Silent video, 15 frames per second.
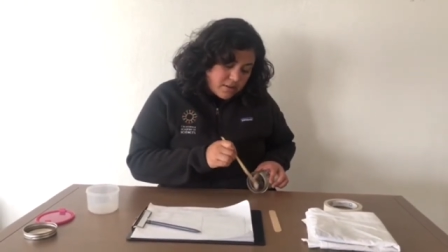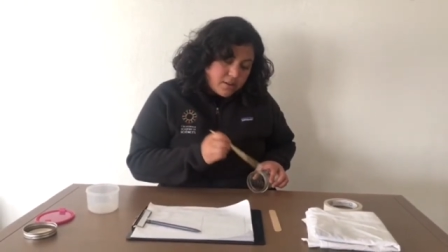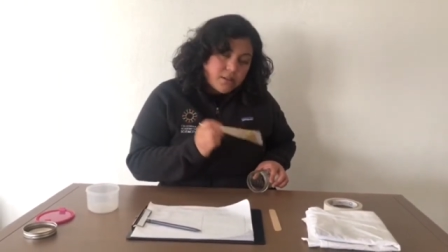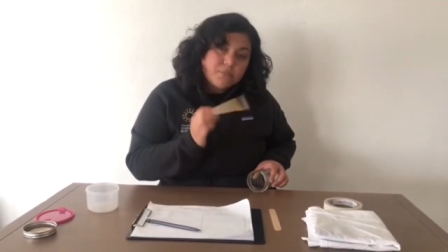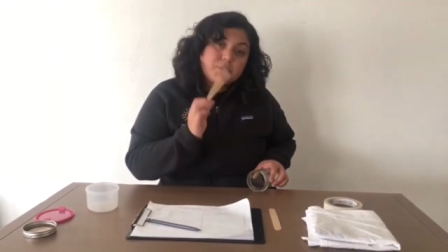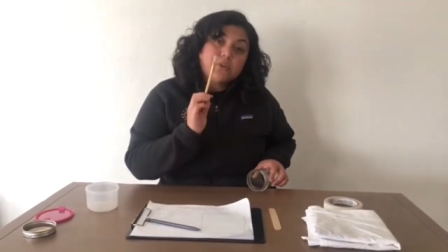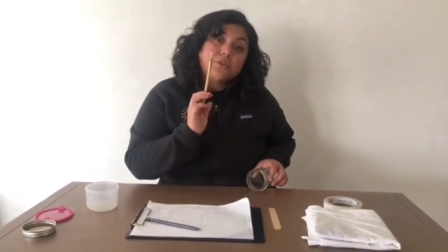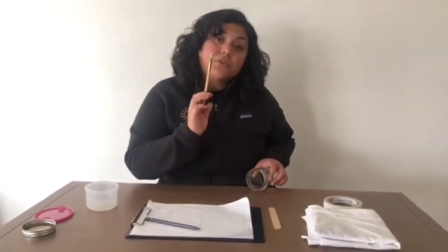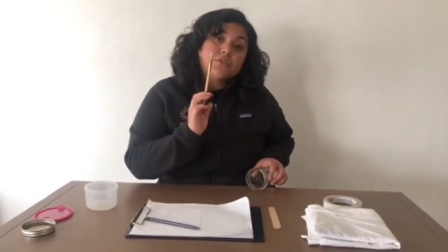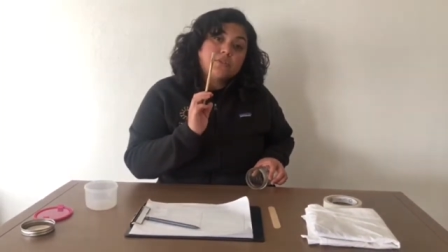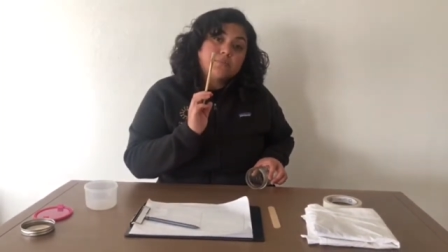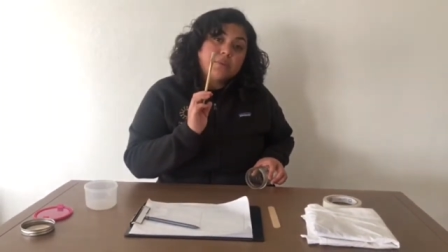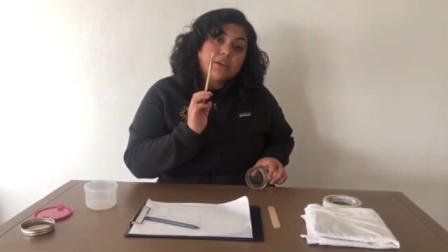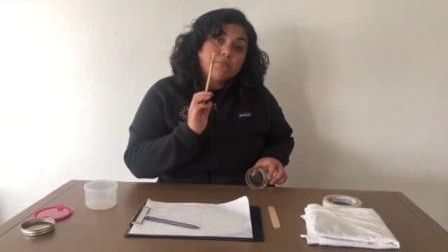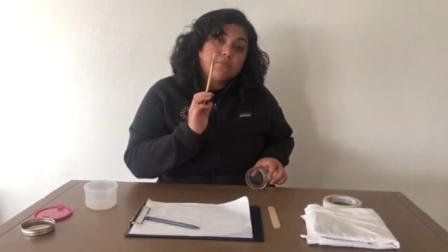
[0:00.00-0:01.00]
And I'm gonna use a
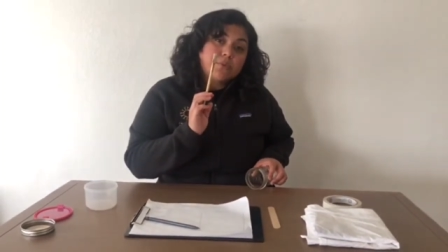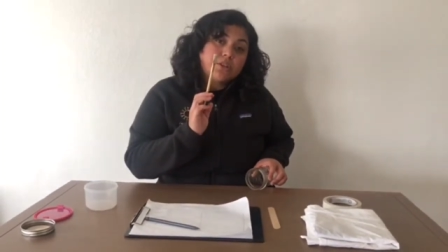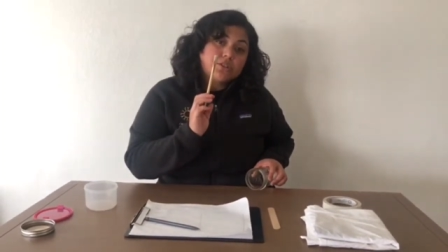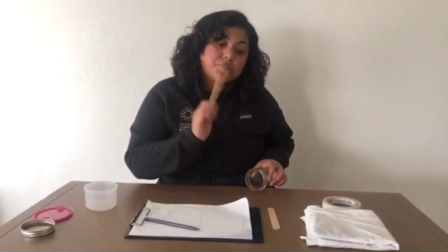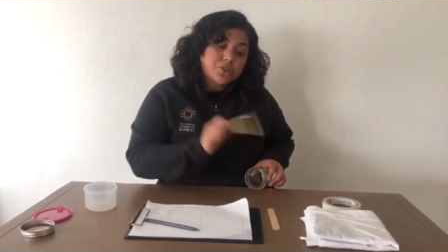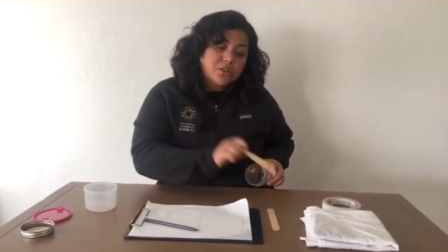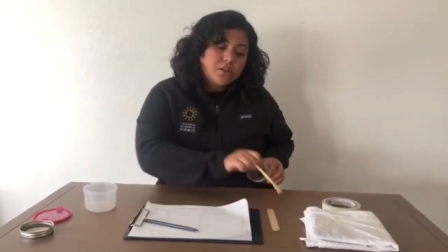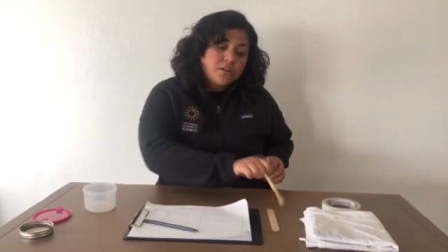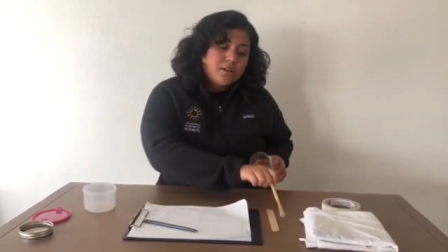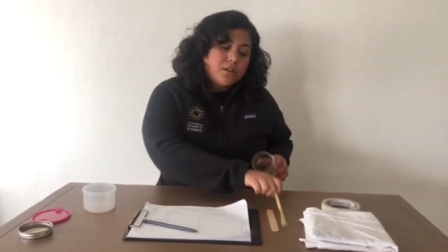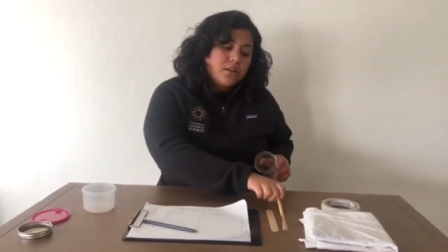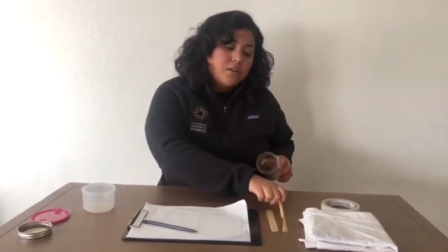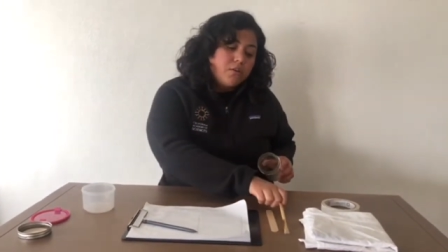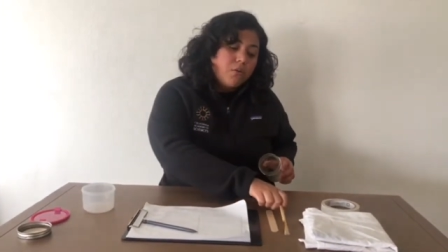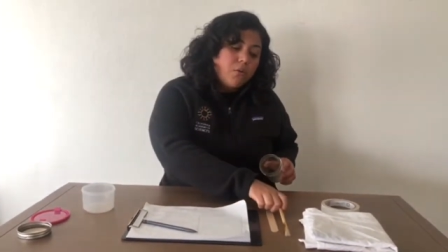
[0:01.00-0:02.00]
paintbrush.
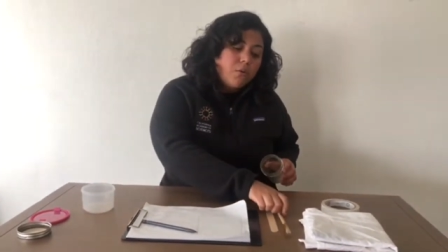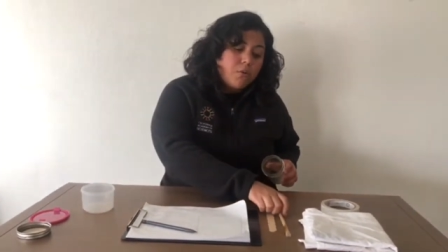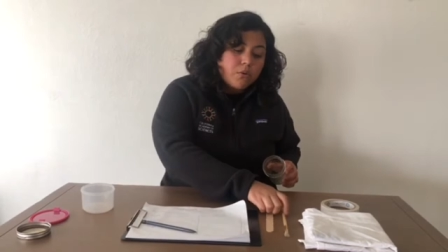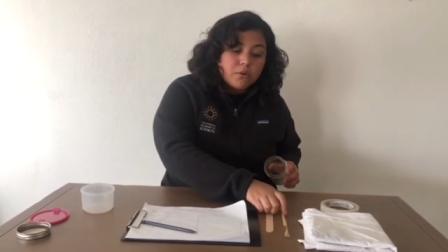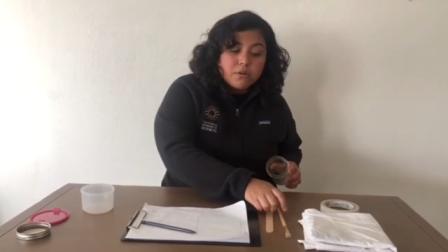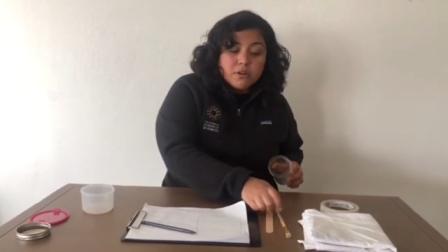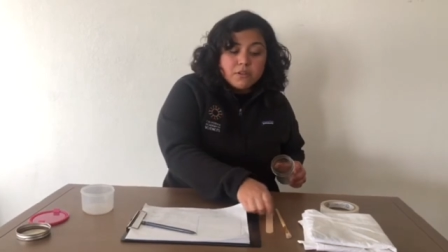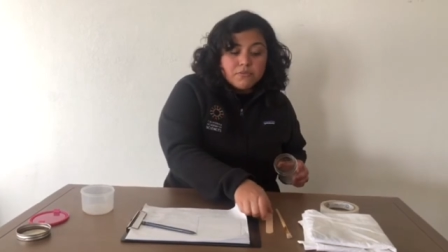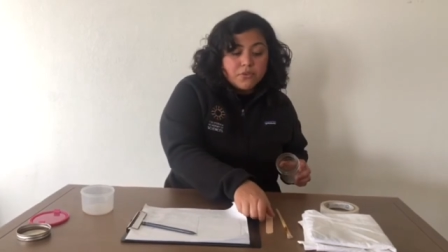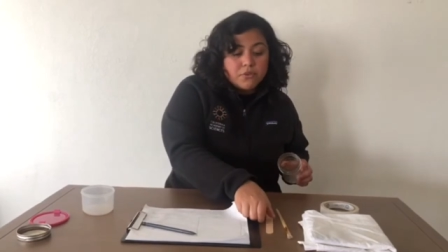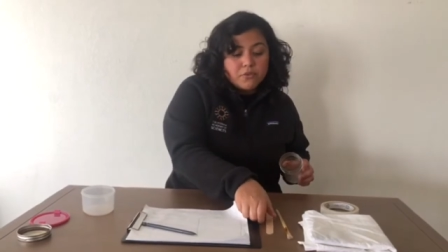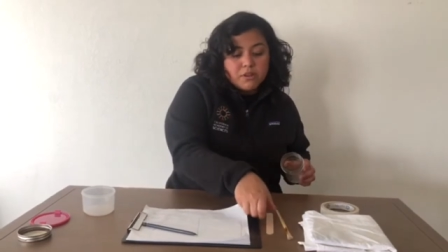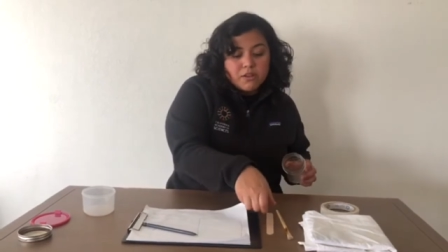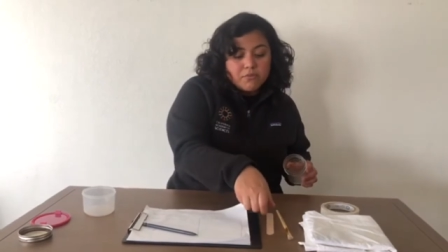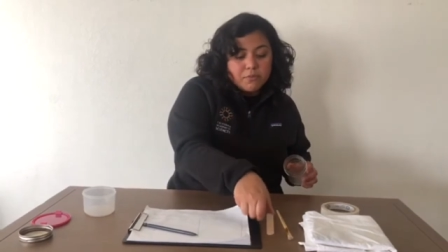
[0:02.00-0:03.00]
Or if you
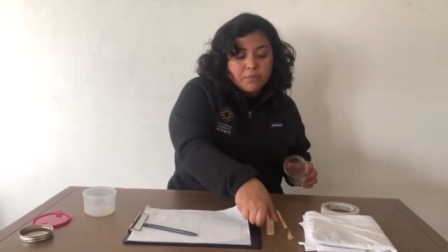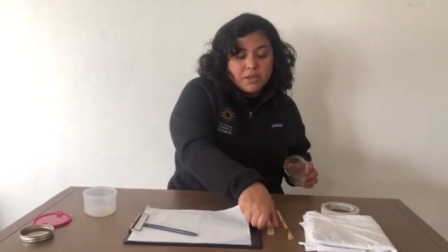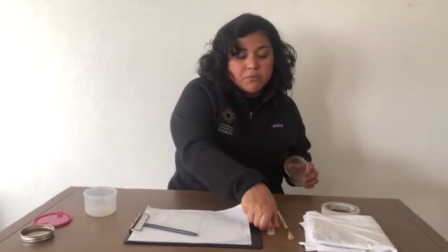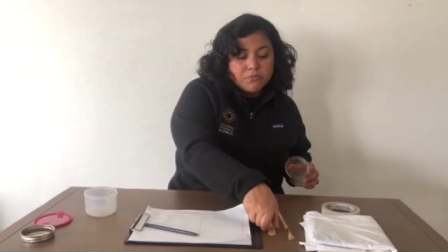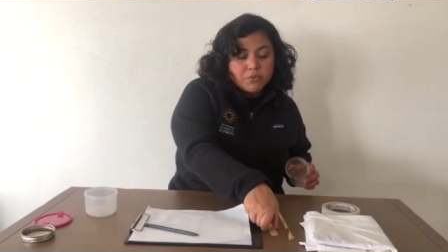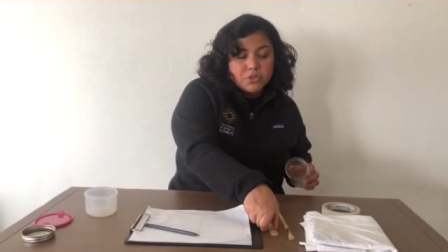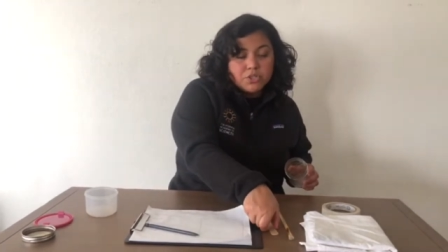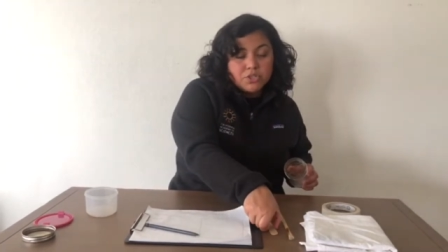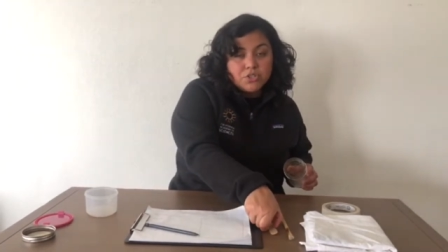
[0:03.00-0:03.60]
don't have a paintbrush,